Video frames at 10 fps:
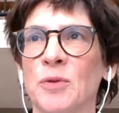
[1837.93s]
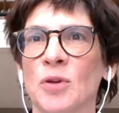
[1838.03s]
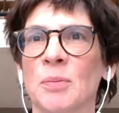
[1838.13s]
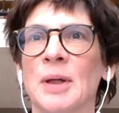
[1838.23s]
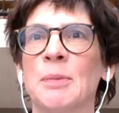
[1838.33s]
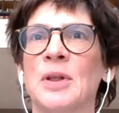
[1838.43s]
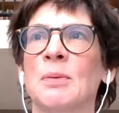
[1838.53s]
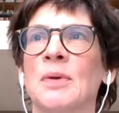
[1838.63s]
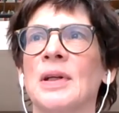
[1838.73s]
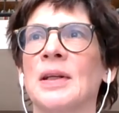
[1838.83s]
So maybe
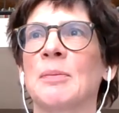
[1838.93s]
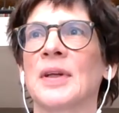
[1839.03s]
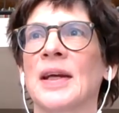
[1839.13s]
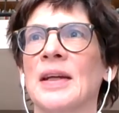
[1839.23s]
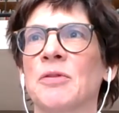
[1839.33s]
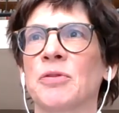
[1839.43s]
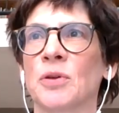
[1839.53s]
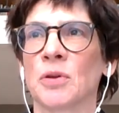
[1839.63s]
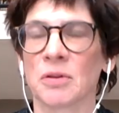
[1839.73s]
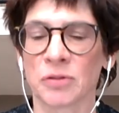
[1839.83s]
you were a little bit ahead of the
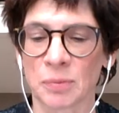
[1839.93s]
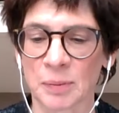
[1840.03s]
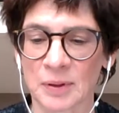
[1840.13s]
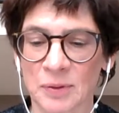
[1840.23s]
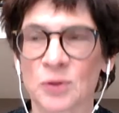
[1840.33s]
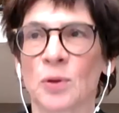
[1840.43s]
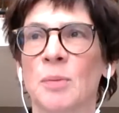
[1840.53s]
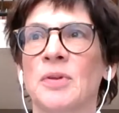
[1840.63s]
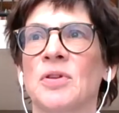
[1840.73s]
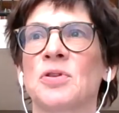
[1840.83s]
curve, but we talk
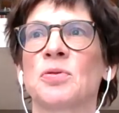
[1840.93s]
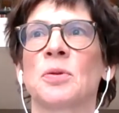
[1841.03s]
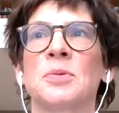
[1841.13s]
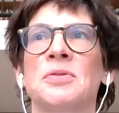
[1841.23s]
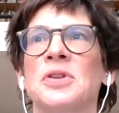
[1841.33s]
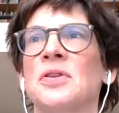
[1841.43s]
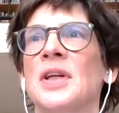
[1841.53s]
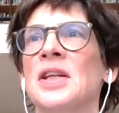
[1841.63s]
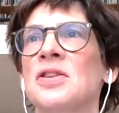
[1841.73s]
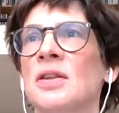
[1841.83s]
about transformative
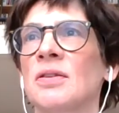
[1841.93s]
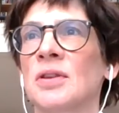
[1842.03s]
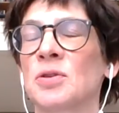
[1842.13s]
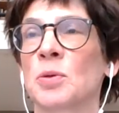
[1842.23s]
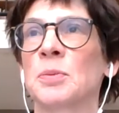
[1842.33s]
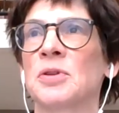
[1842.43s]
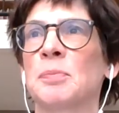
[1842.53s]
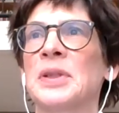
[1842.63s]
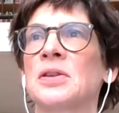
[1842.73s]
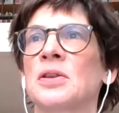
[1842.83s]
education, transformative
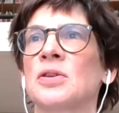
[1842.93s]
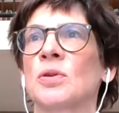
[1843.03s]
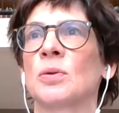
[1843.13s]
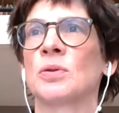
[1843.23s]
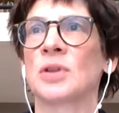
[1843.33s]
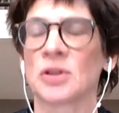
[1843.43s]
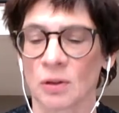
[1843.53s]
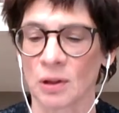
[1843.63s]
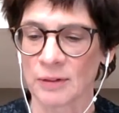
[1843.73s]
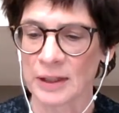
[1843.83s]
business goals, it's
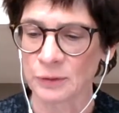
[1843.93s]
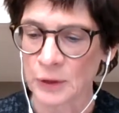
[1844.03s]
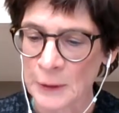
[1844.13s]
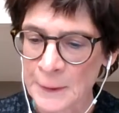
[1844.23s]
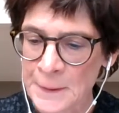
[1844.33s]
all around.